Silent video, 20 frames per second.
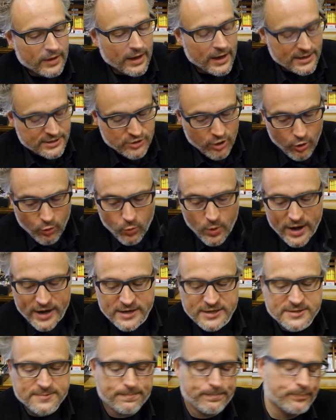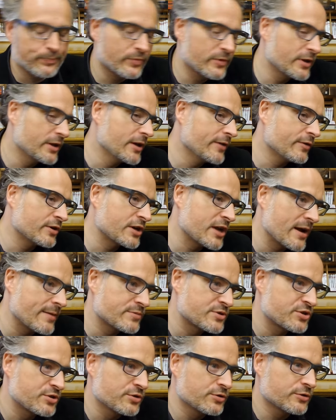As always, if it
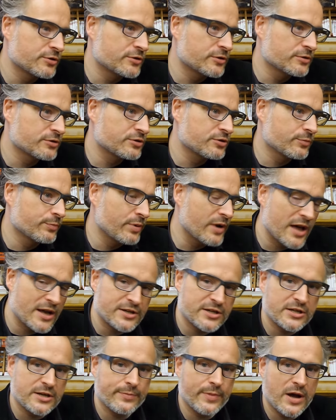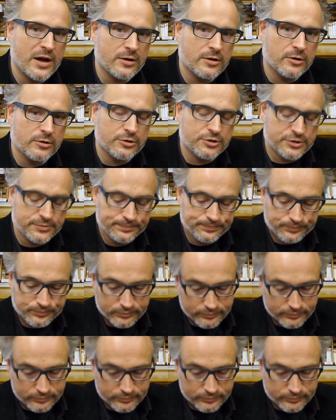comes to planter tobaccos,